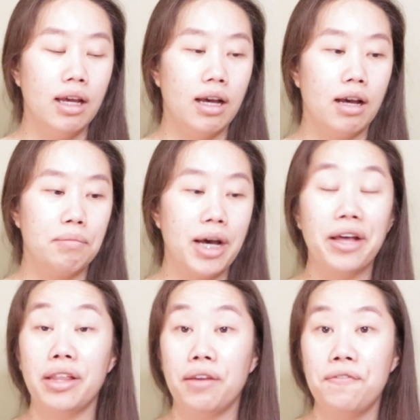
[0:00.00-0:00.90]

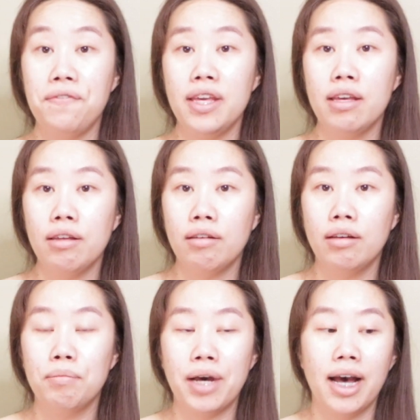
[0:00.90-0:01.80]
how they
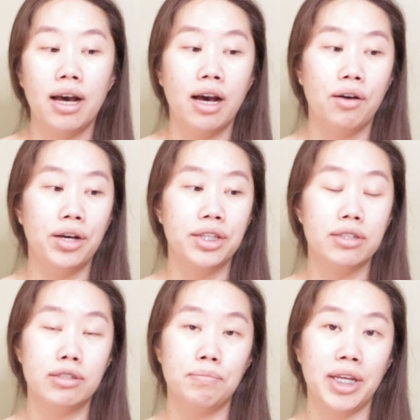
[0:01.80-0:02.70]
feel, about how
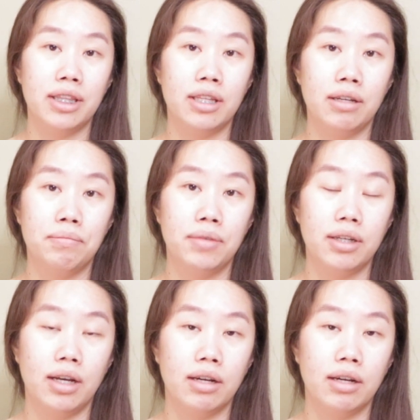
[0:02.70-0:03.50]
others make them